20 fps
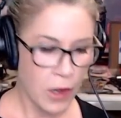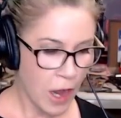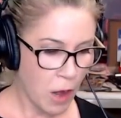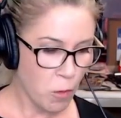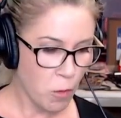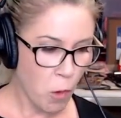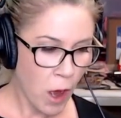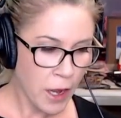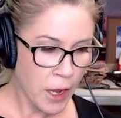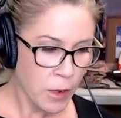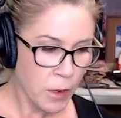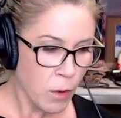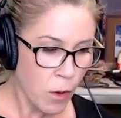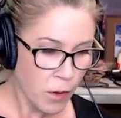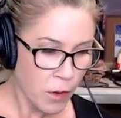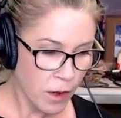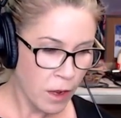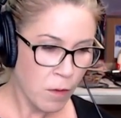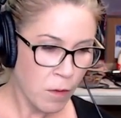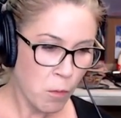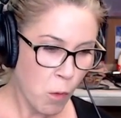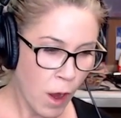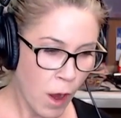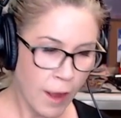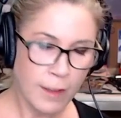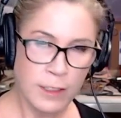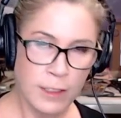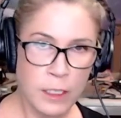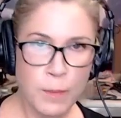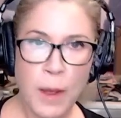and why you own it and why
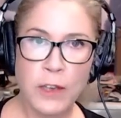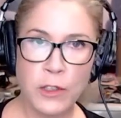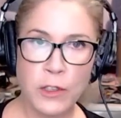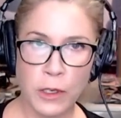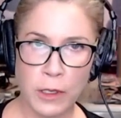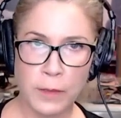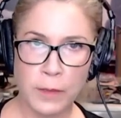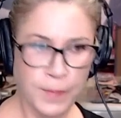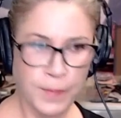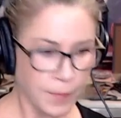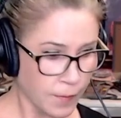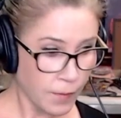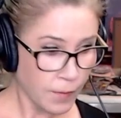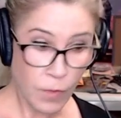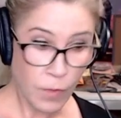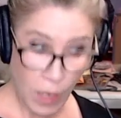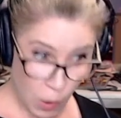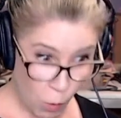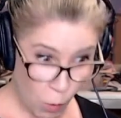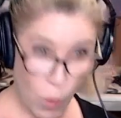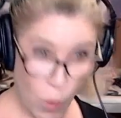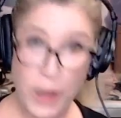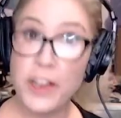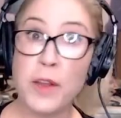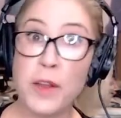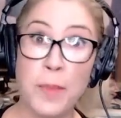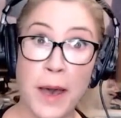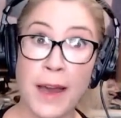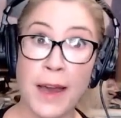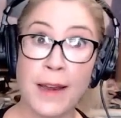it's special, when
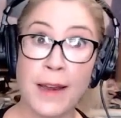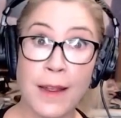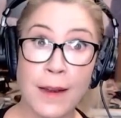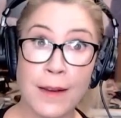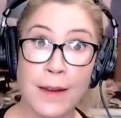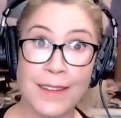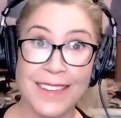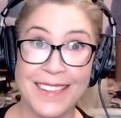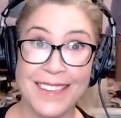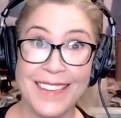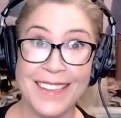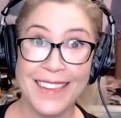you bought it,